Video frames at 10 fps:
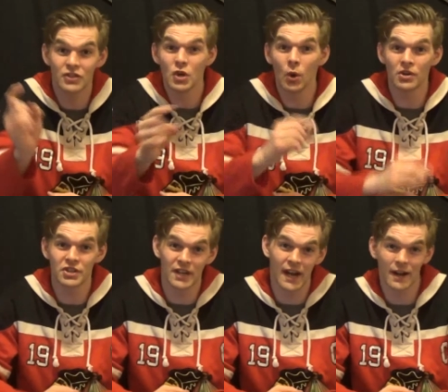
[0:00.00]
your
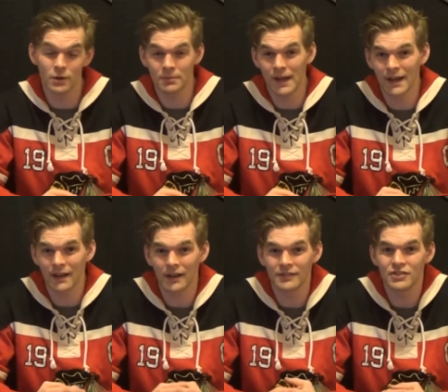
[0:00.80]
Chicago
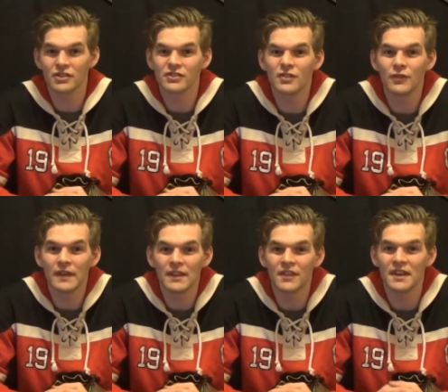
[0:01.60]
Blackhawks, just
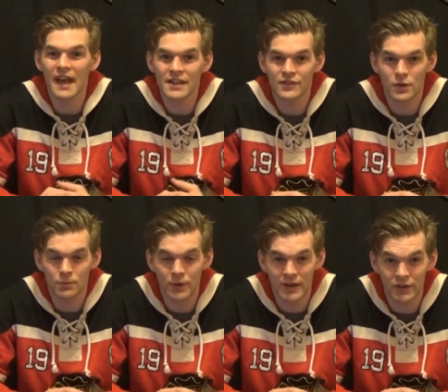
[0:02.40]
defeated the
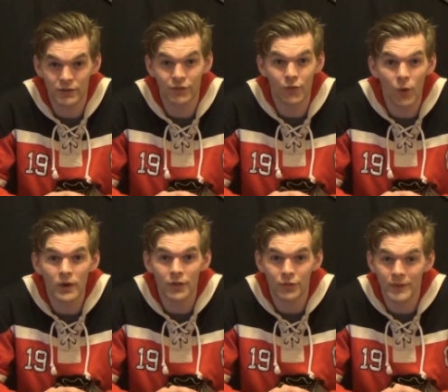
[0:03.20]
Nashville Predators
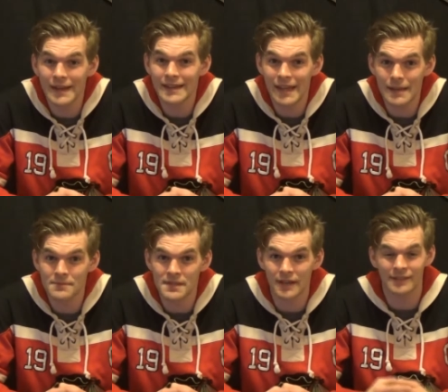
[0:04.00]
4 3 in Game
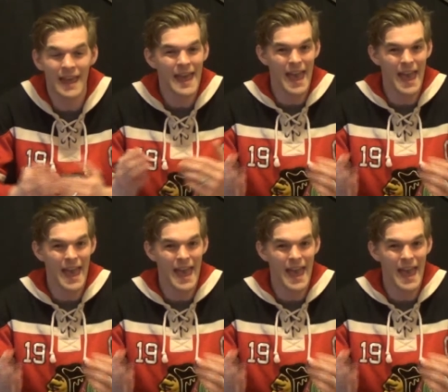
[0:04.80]
6